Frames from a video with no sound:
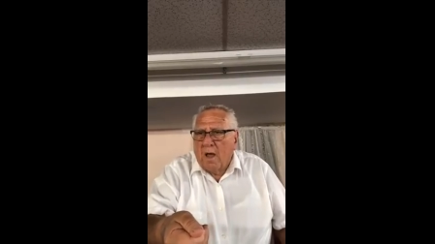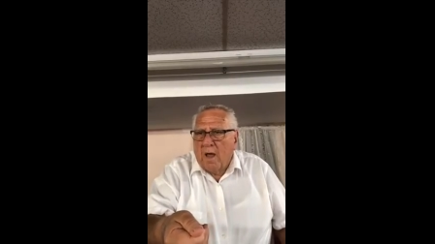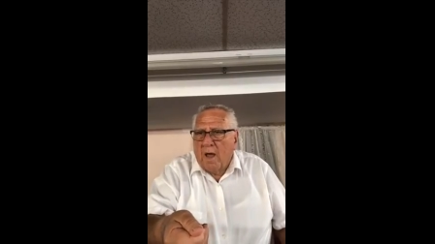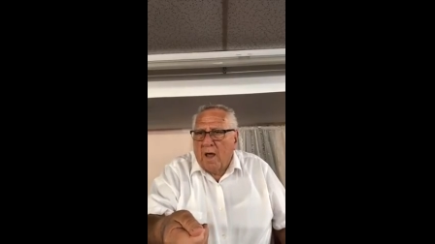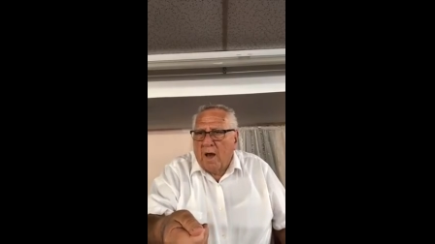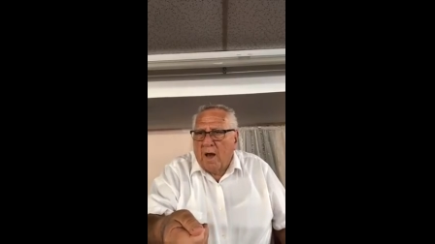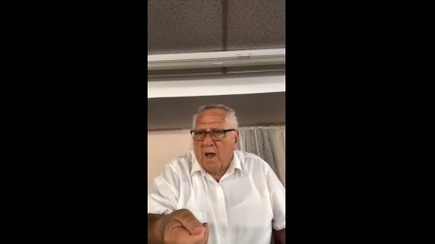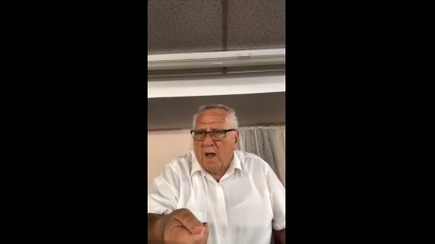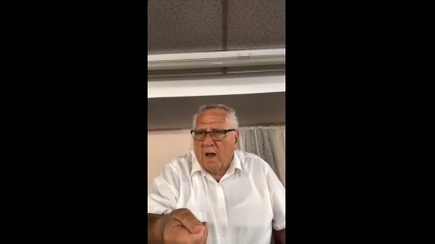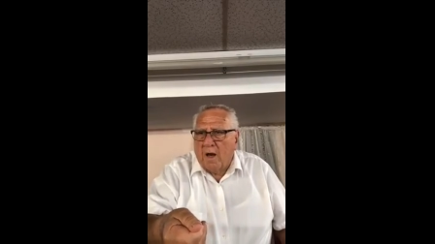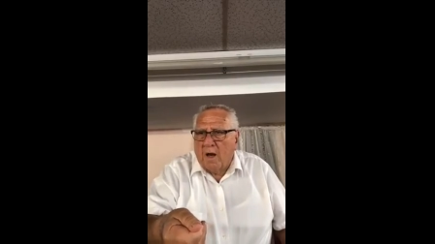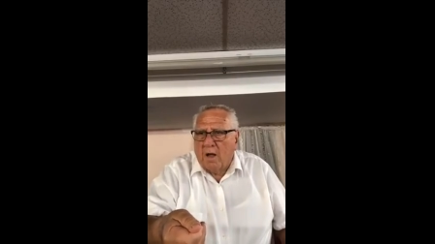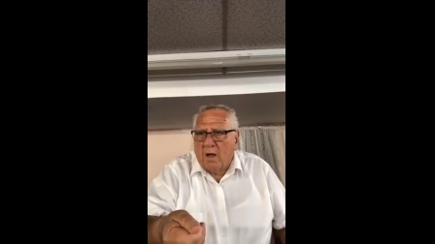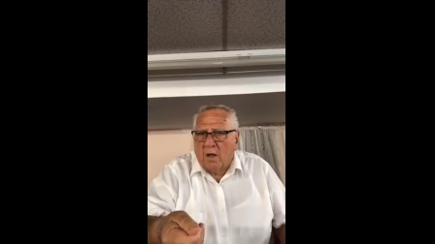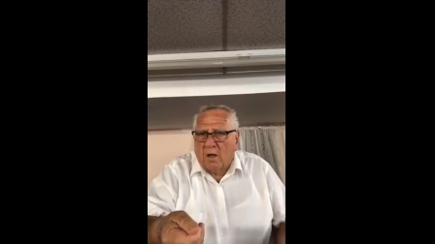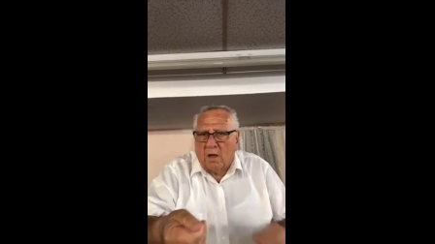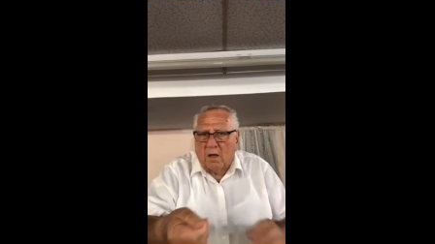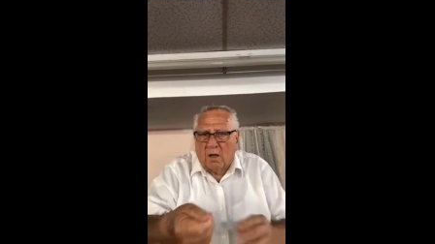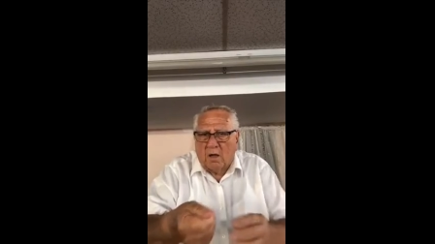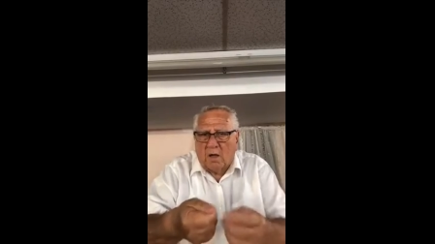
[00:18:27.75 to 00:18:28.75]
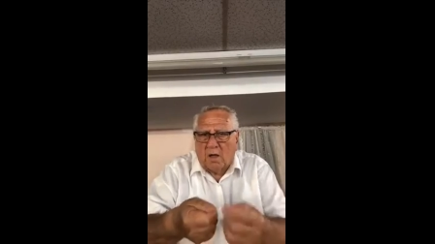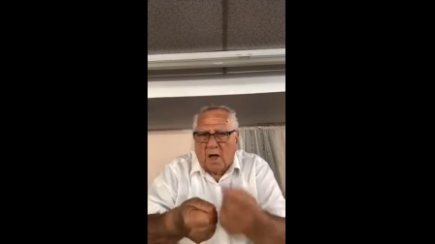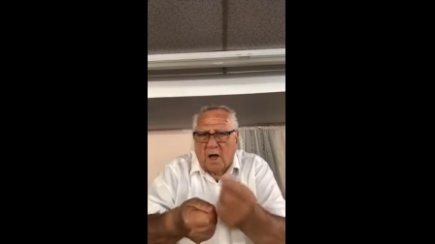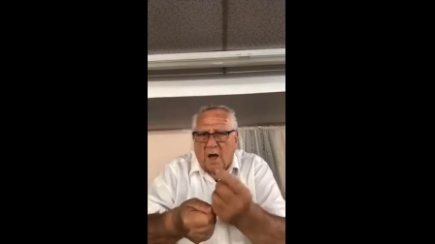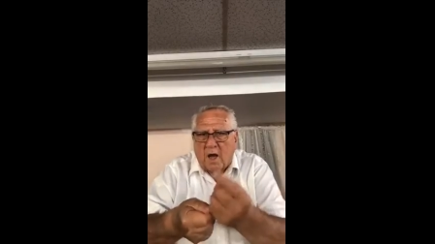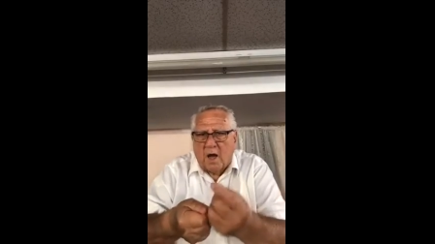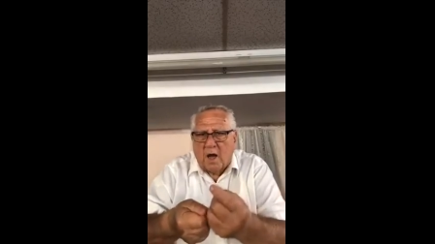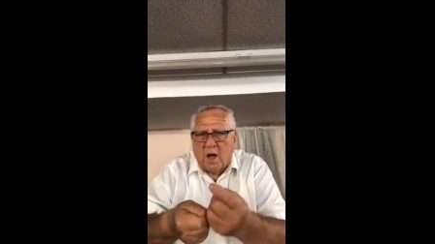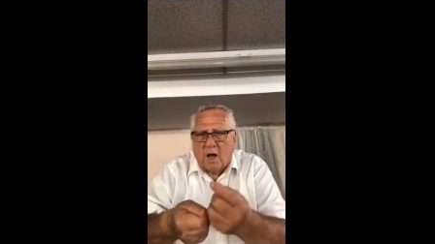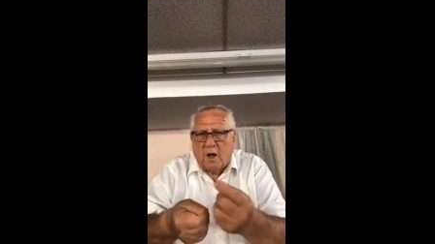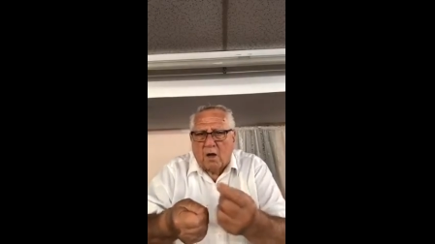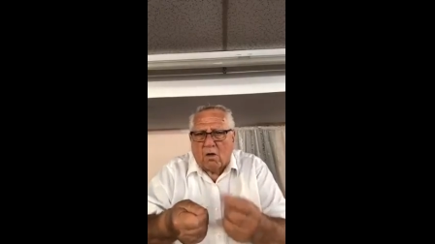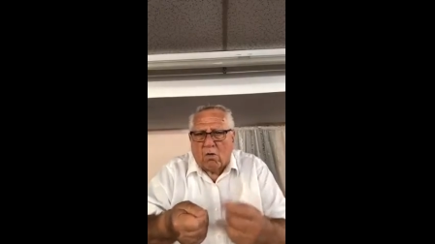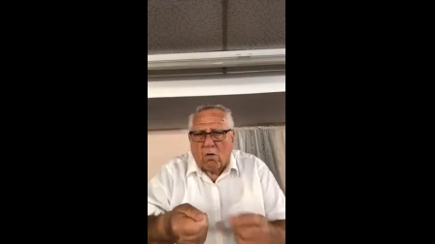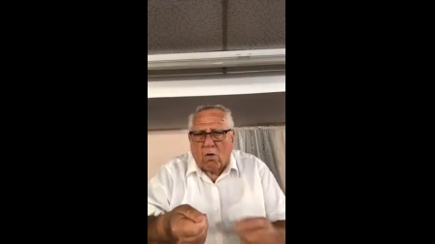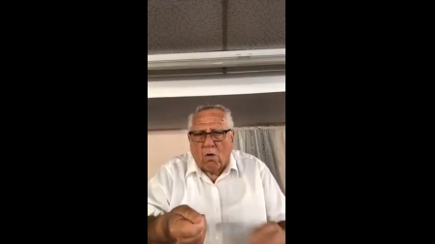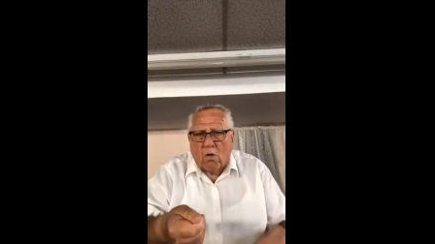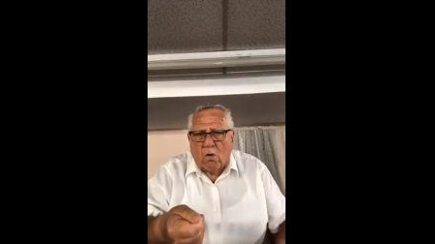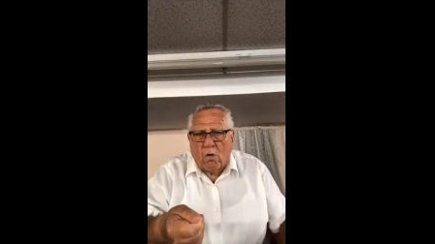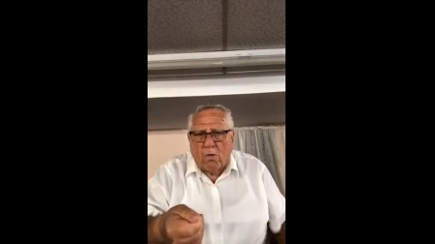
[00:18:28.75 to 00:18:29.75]
and then get it in the
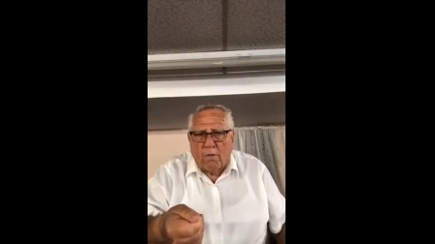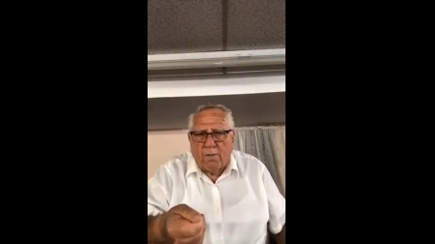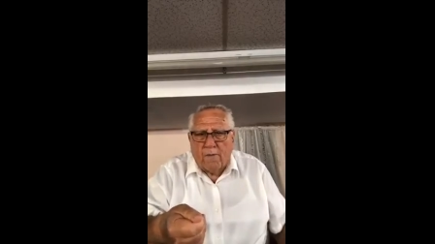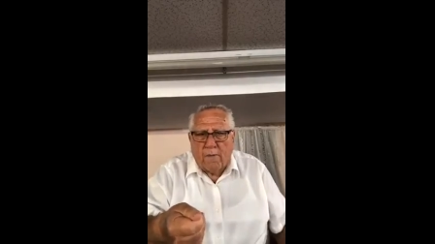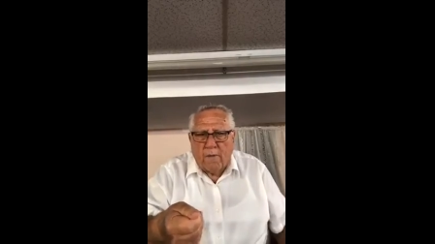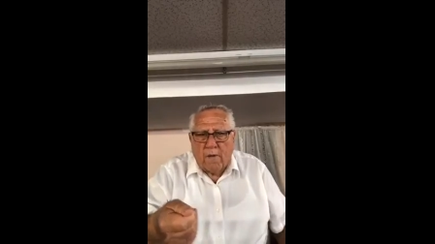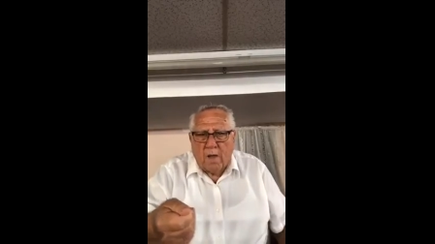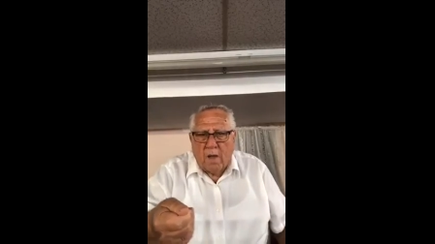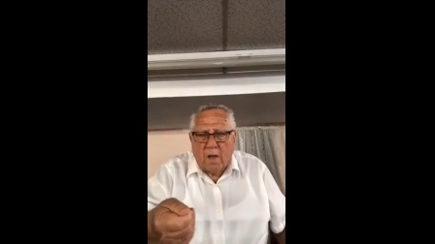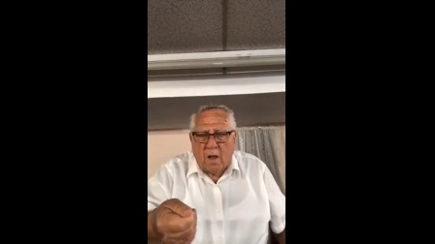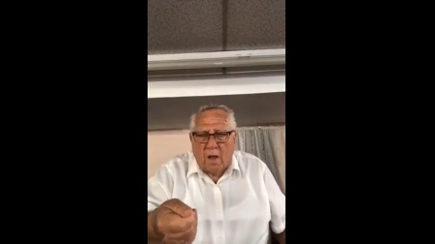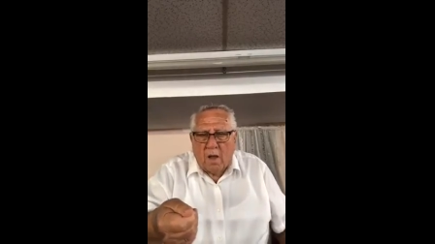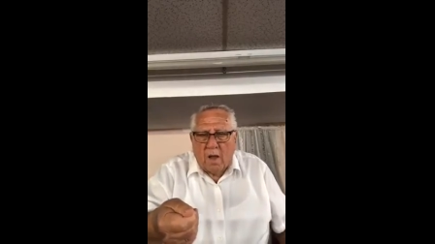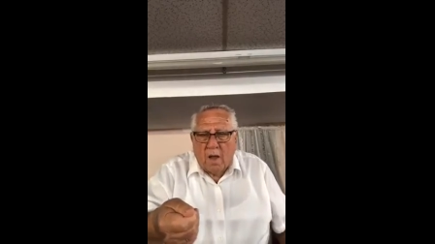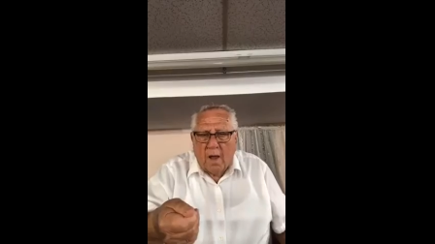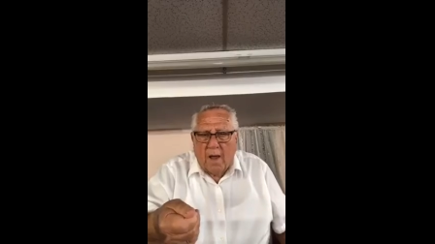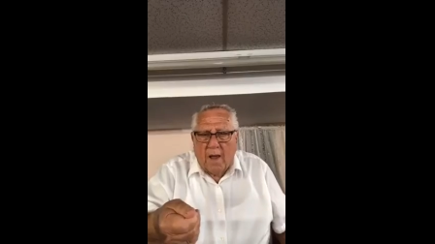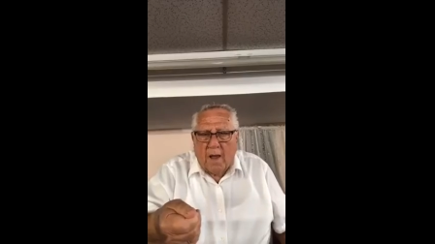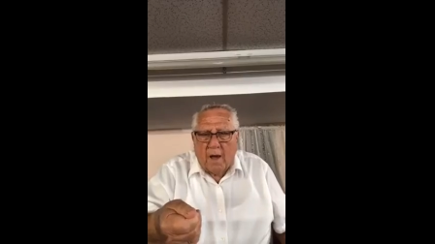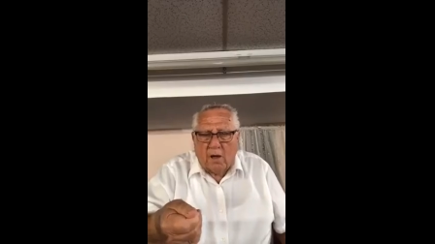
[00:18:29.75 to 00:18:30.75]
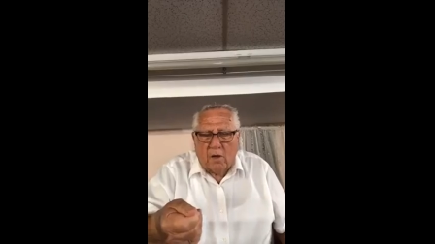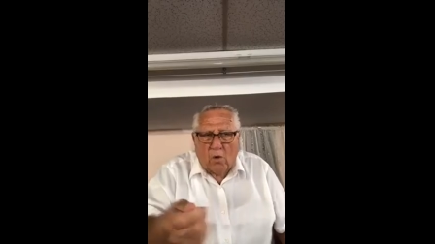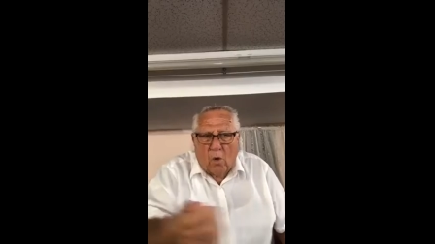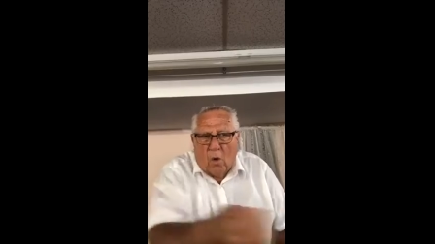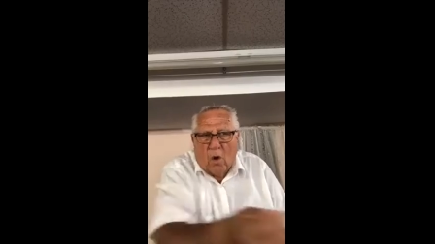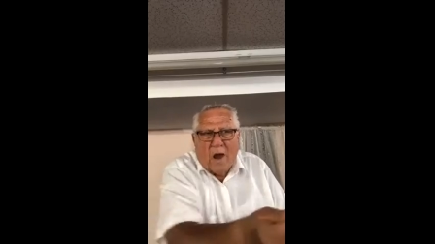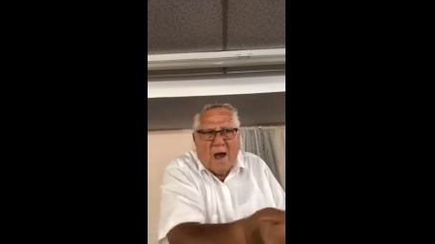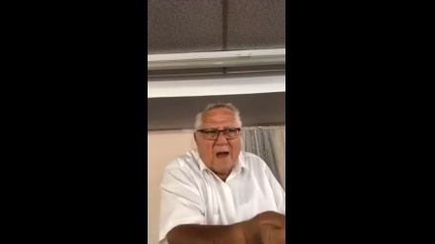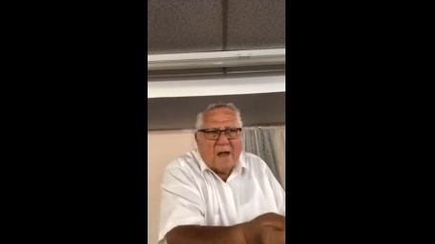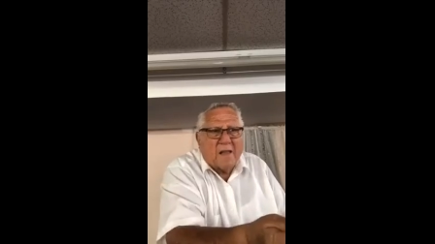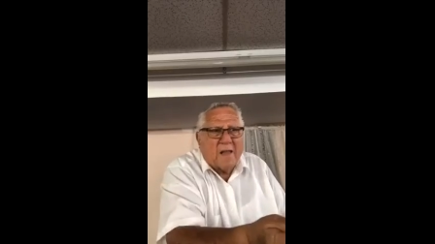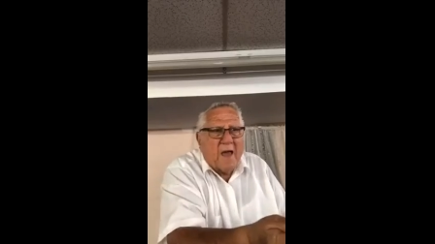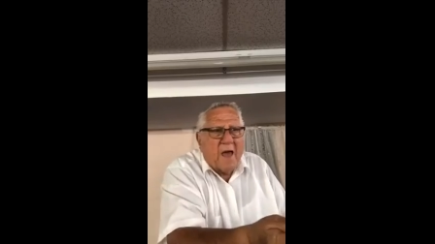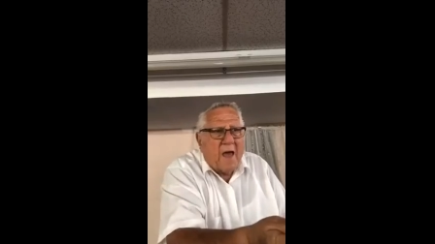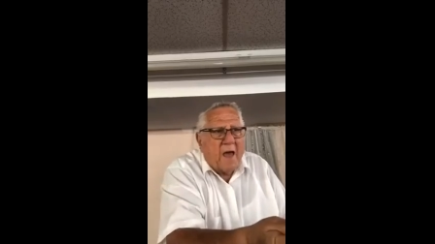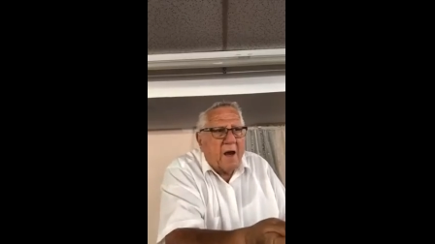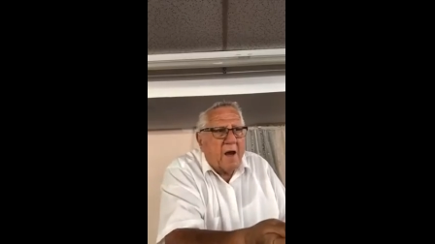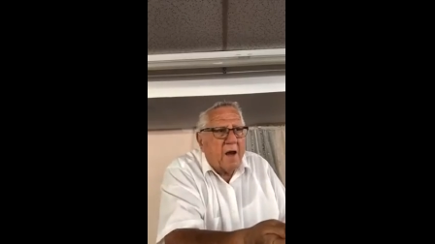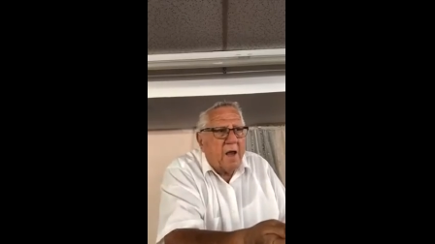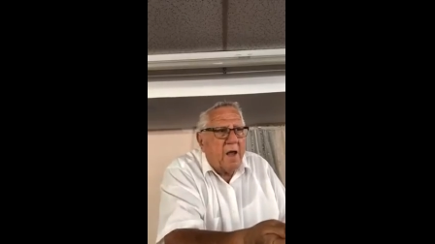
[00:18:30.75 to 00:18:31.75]
groove and go like
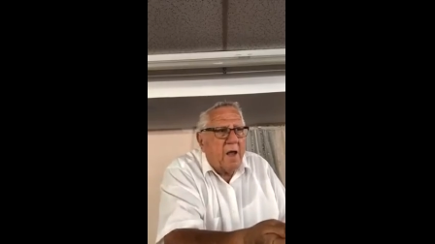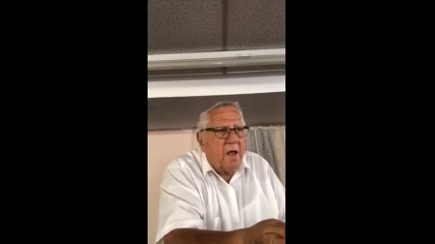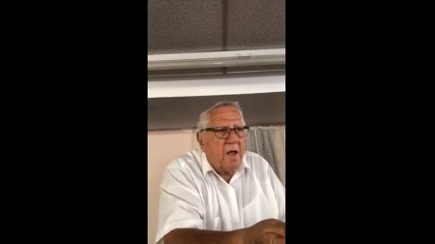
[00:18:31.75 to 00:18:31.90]
that.